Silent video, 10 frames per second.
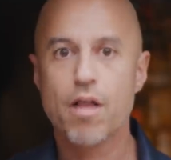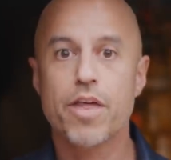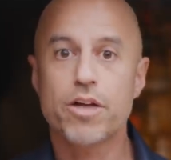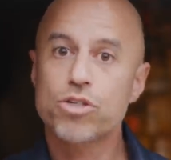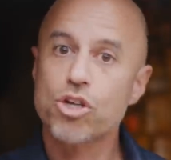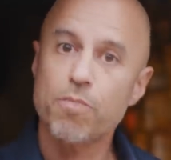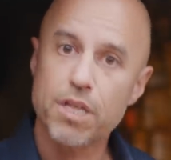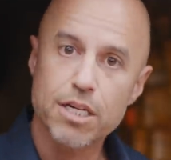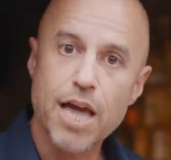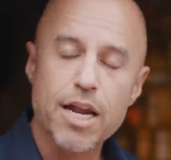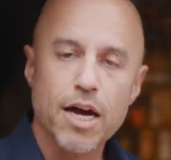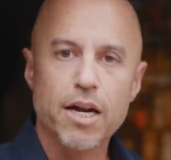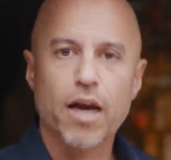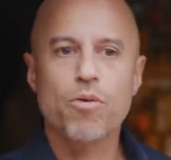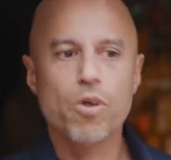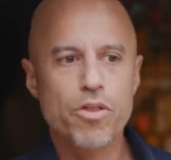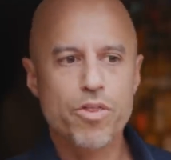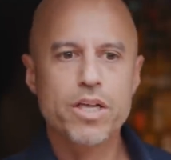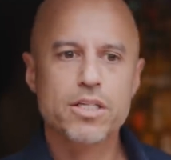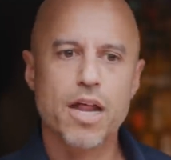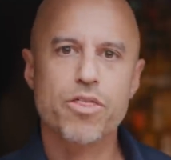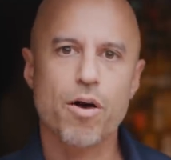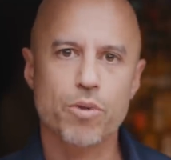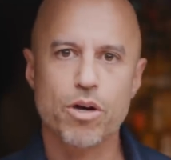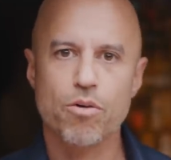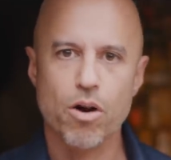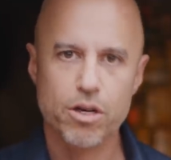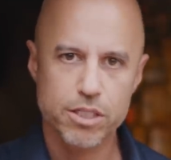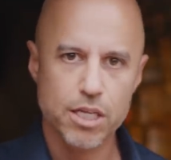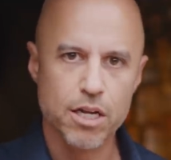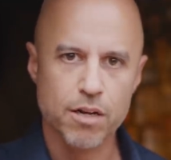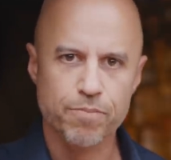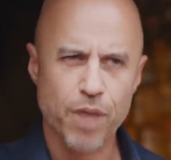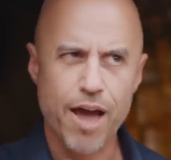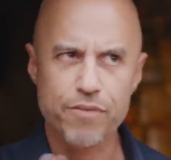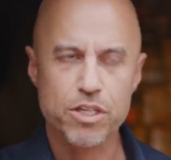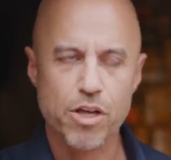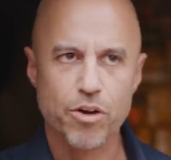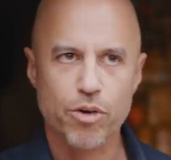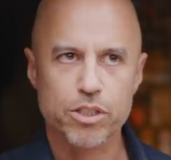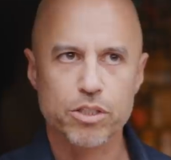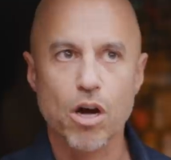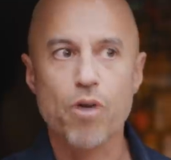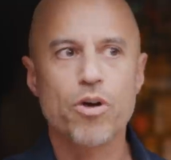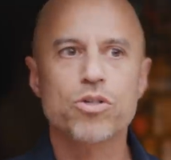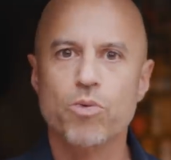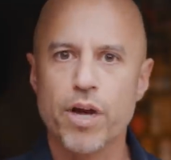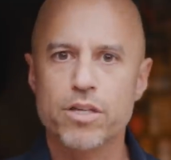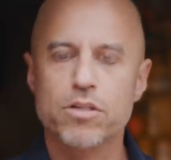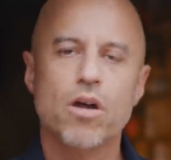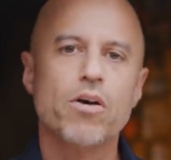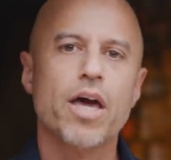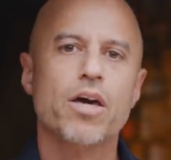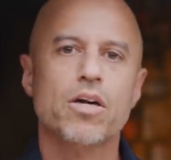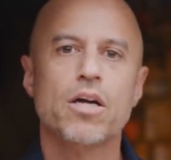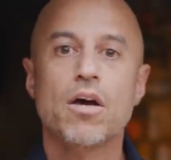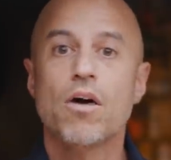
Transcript: Then you show me the data, and I go, well, the things that I thought would go wrong didn't. I have these other questions. Oh, those were answered. Okay, good.